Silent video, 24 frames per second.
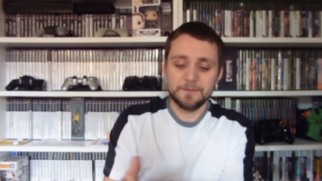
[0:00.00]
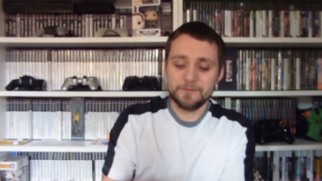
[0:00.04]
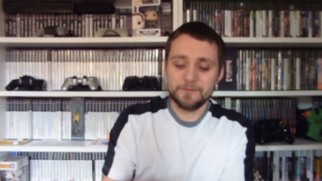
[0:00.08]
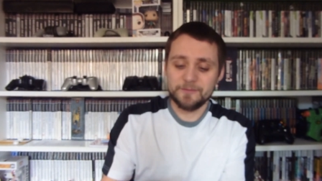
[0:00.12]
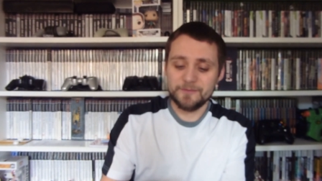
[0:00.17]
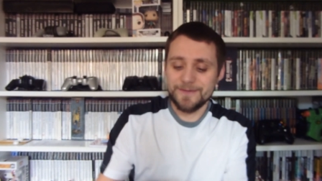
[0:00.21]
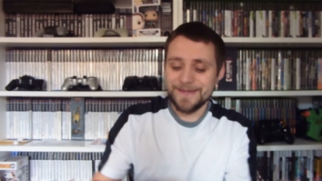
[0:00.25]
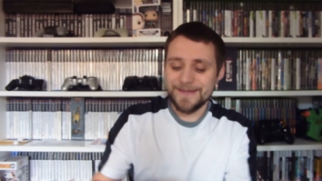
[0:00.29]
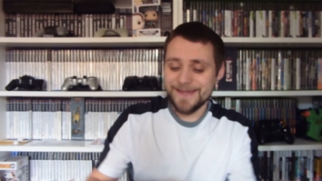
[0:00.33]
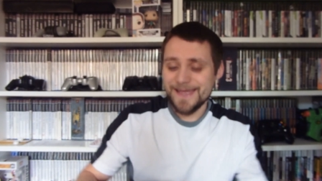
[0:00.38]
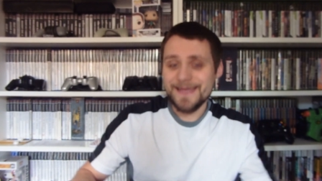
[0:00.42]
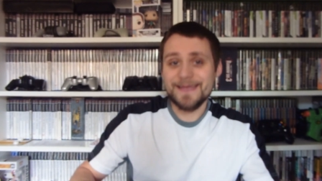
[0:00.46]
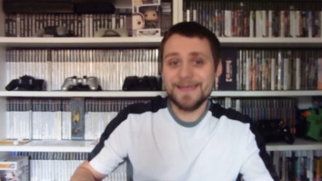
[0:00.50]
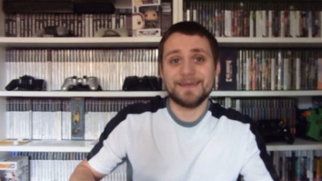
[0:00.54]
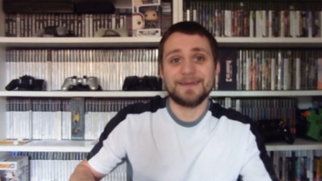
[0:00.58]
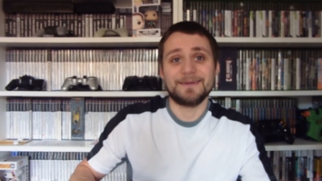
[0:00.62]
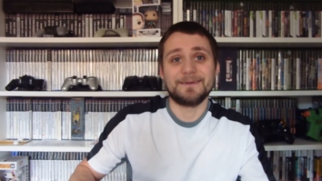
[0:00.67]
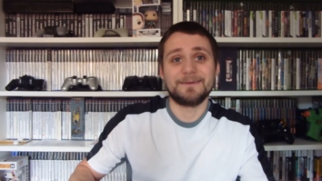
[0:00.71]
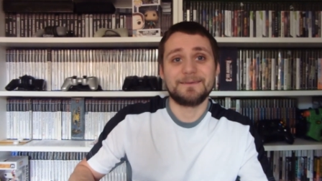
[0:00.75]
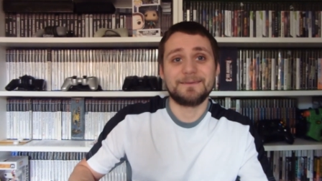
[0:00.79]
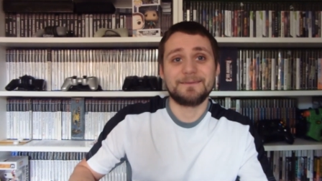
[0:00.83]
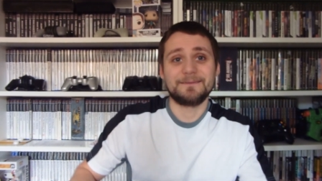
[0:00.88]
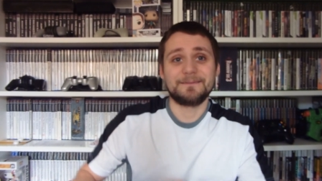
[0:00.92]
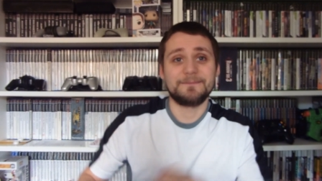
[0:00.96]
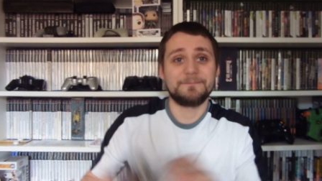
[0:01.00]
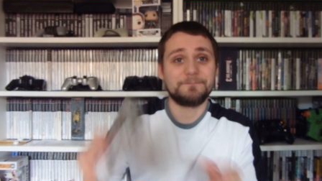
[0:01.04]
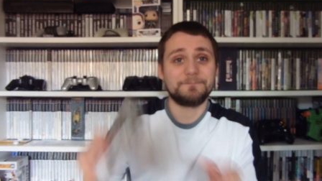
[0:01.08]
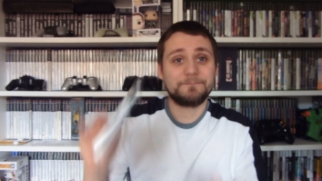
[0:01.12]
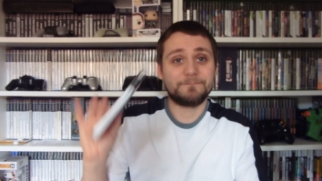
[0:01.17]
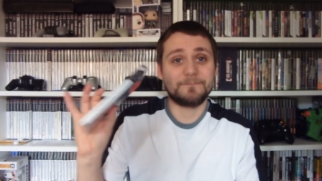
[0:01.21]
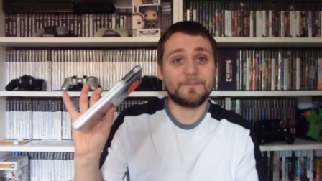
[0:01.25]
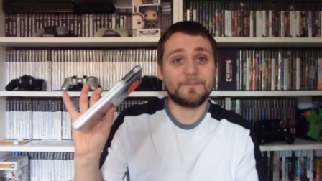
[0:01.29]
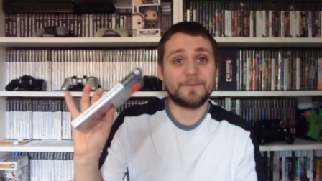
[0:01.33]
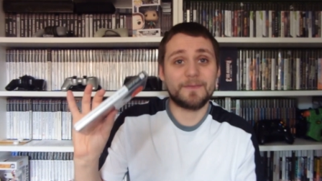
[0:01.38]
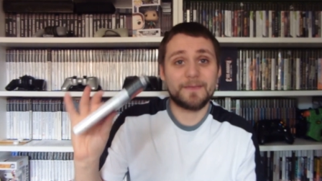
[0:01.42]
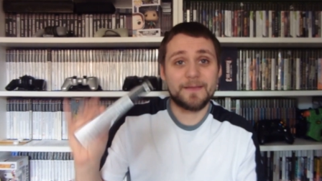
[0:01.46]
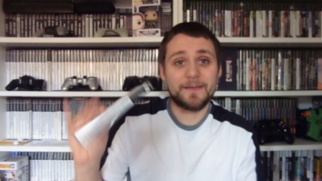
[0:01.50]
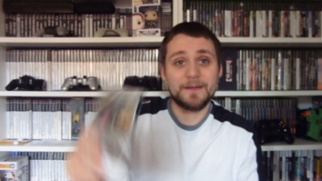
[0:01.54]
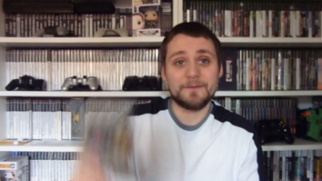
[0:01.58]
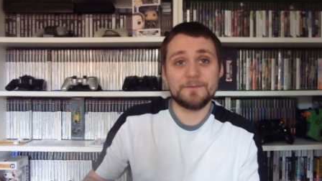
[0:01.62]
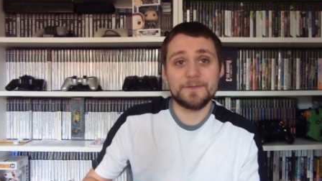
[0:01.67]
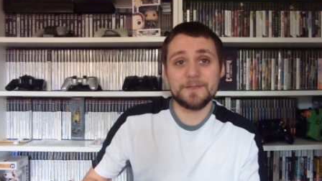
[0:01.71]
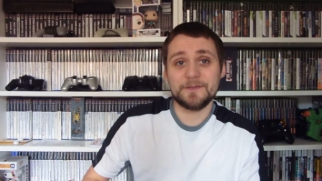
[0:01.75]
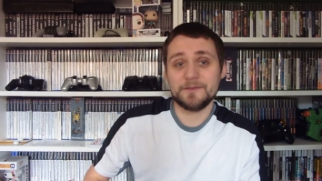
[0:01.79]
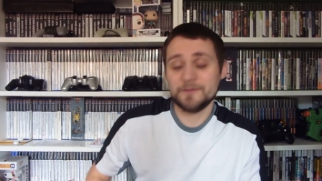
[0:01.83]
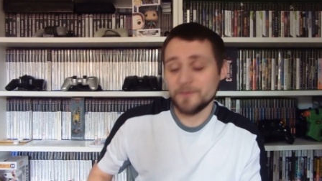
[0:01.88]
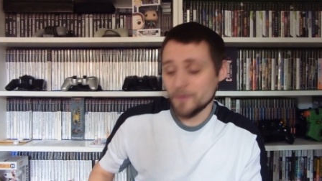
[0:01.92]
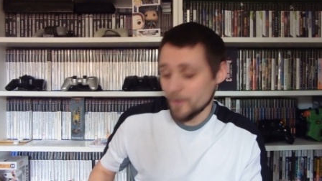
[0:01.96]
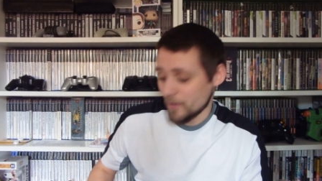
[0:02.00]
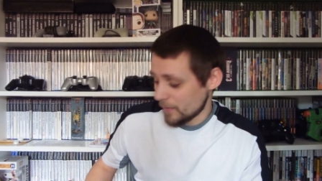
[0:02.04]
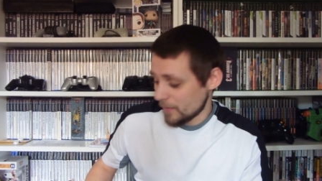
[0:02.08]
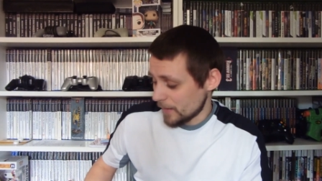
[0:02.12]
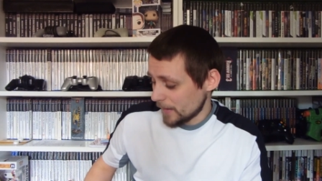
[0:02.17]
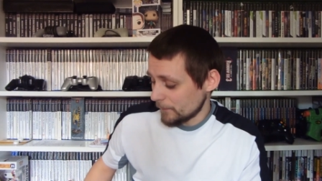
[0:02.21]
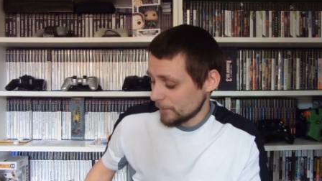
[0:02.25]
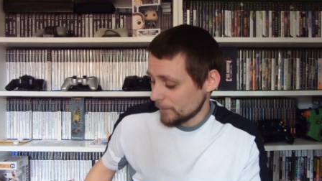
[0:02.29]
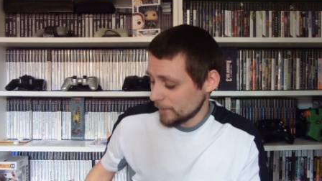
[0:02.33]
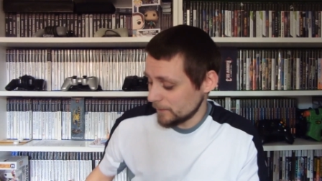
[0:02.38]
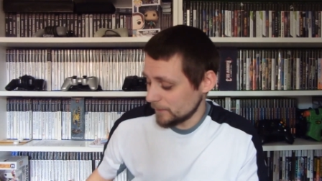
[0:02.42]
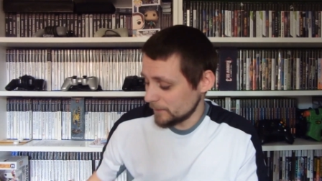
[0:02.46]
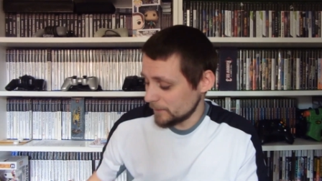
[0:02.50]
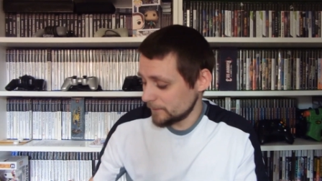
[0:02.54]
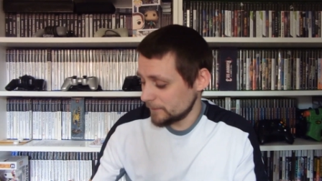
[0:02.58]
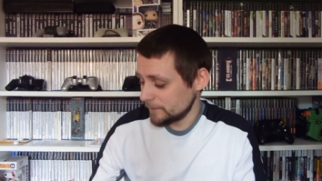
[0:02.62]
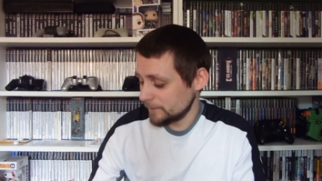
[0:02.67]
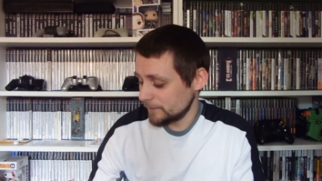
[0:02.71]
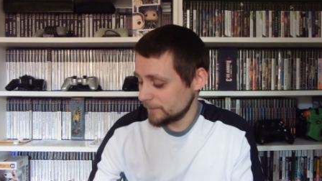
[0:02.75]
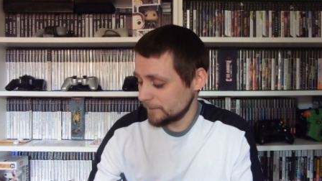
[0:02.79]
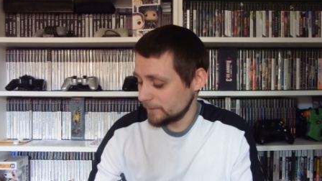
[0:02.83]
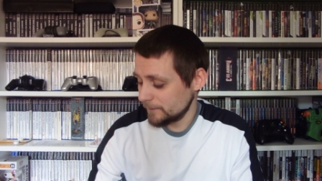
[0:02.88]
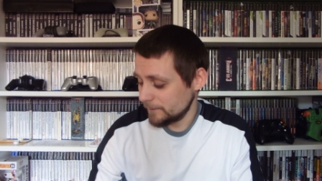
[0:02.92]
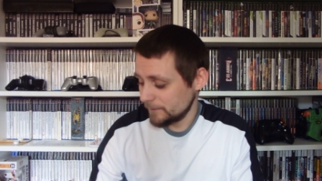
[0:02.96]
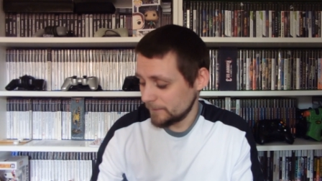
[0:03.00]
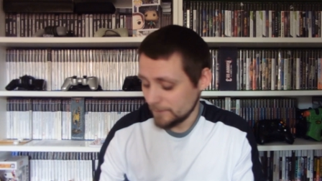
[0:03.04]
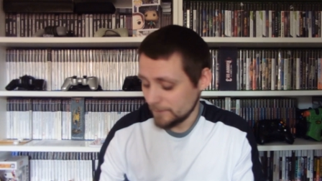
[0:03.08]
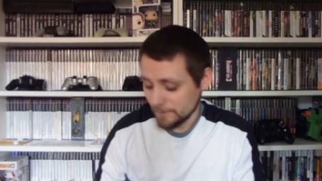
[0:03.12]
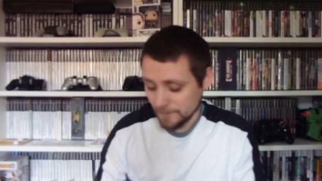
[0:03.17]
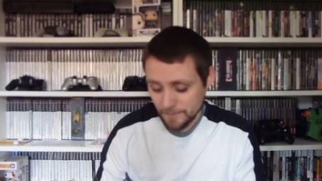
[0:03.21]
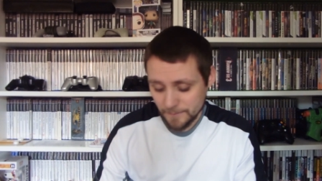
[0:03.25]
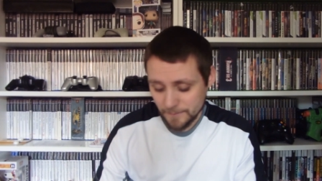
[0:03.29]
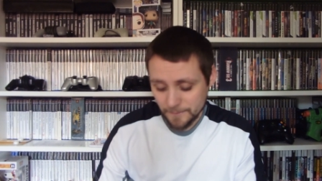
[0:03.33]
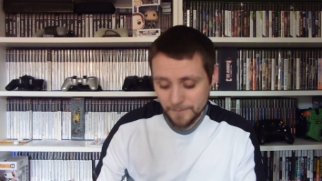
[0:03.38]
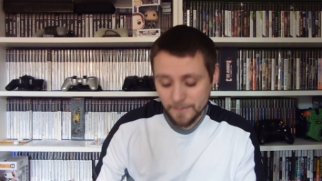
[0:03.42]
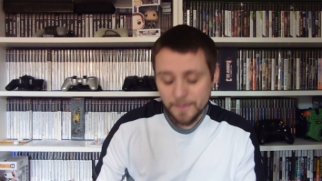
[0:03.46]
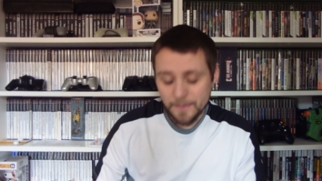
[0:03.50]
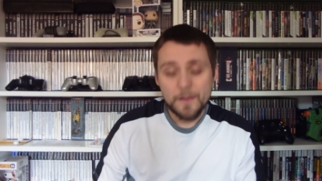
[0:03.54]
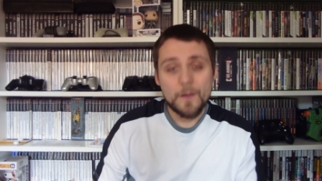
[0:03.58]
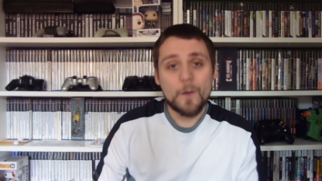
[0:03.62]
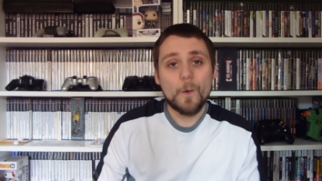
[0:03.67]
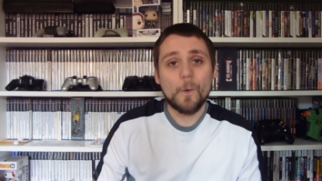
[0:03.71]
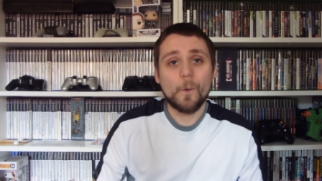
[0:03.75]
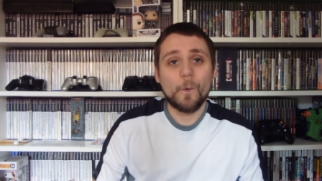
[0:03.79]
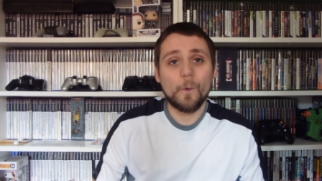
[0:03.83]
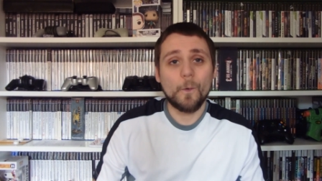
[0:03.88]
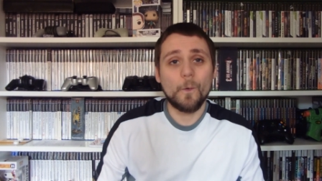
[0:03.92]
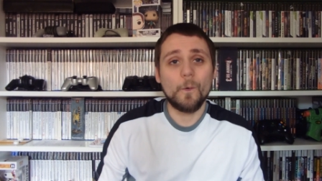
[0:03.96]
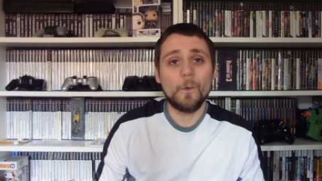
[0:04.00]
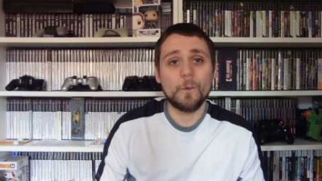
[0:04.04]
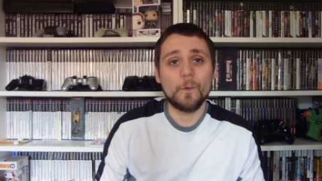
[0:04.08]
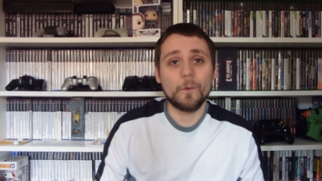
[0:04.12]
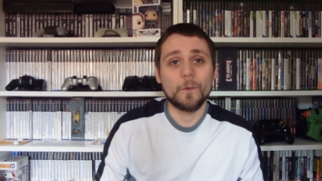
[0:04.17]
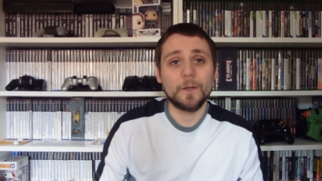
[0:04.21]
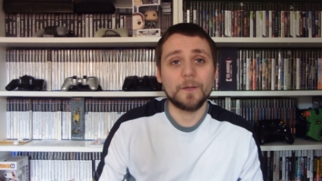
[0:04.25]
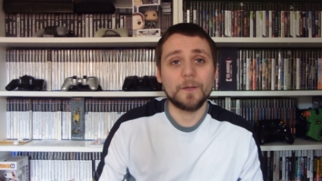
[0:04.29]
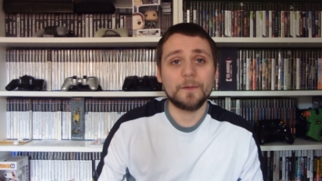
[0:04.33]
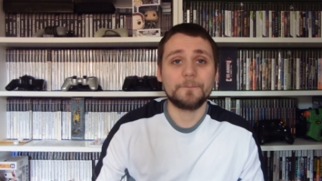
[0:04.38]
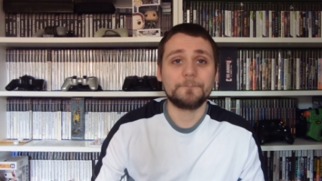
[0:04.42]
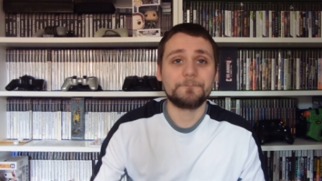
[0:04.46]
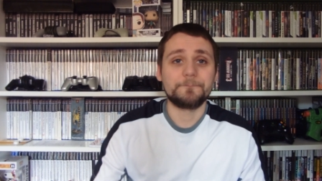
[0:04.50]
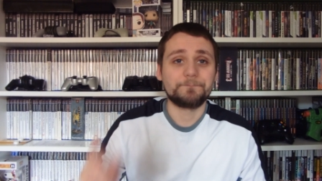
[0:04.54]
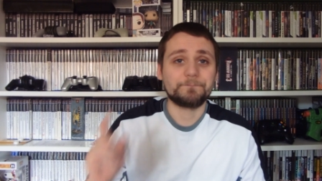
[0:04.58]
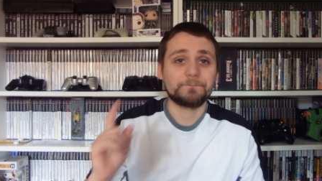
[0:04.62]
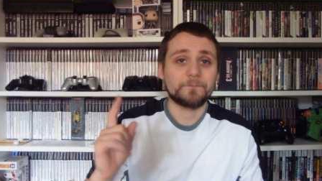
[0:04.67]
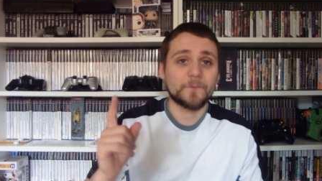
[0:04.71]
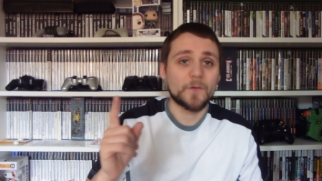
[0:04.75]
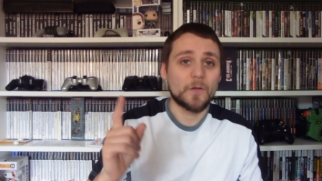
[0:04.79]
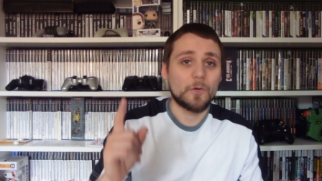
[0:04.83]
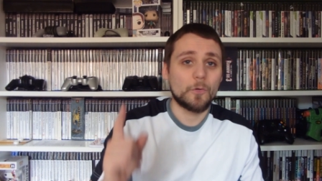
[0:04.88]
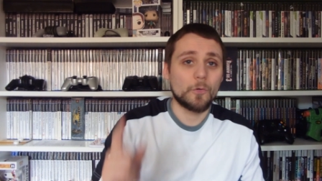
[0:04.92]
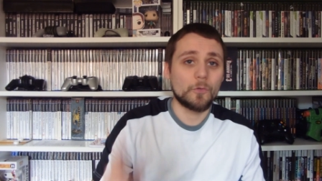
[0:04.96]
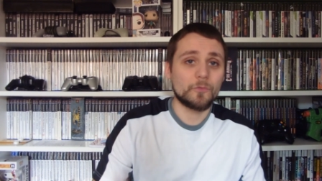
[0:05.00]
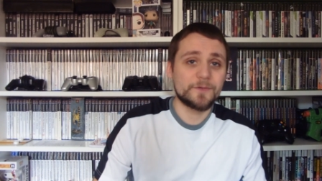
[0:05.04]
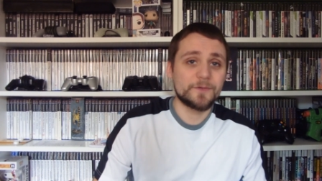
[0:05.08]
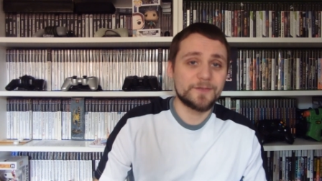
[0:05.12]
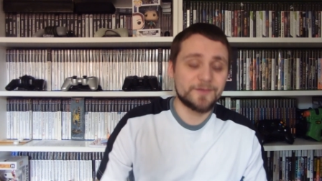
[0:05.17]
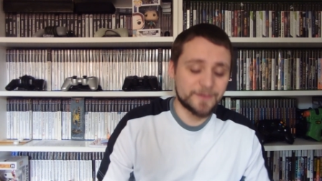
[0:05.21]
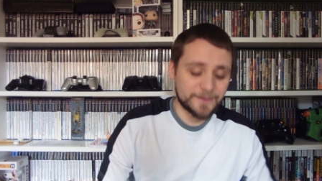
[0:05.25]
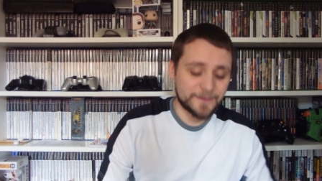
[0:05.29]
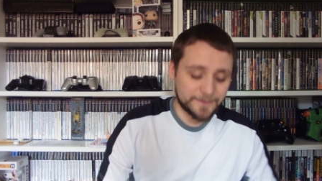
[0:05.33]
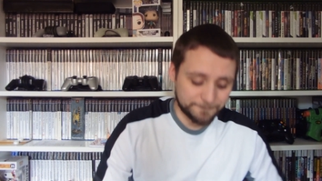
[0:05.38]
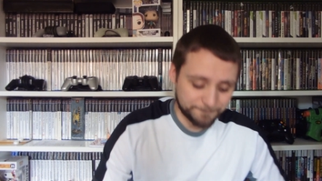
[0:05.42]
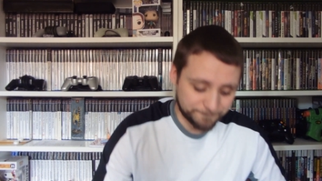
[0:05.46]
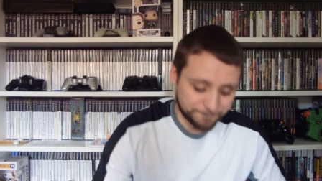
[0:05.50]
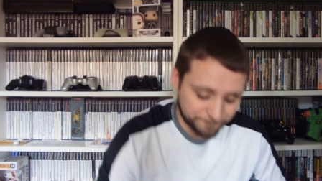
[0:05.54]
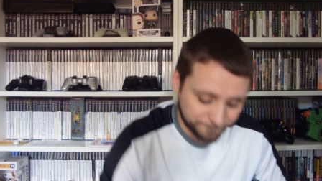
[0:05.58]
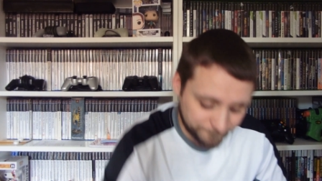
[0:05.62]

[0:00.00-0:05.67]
So yeah, there is our horn, or is it?